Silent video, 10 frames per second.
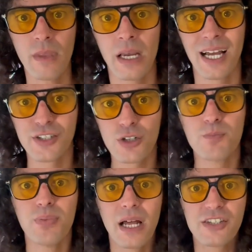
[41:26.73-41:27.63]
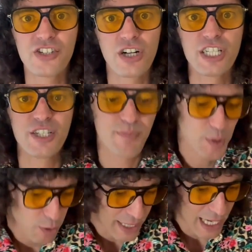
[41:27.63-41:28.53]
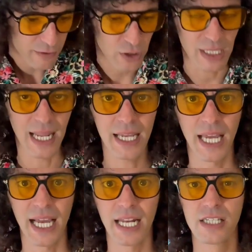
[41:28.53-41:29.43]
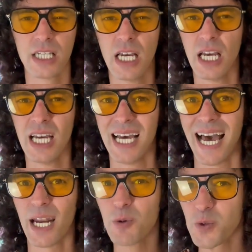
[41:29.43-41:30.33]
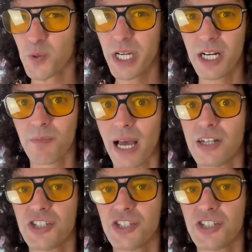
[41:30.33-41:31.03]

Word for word: And so blood starts spewing out of her legging and it's, and it was weird, man.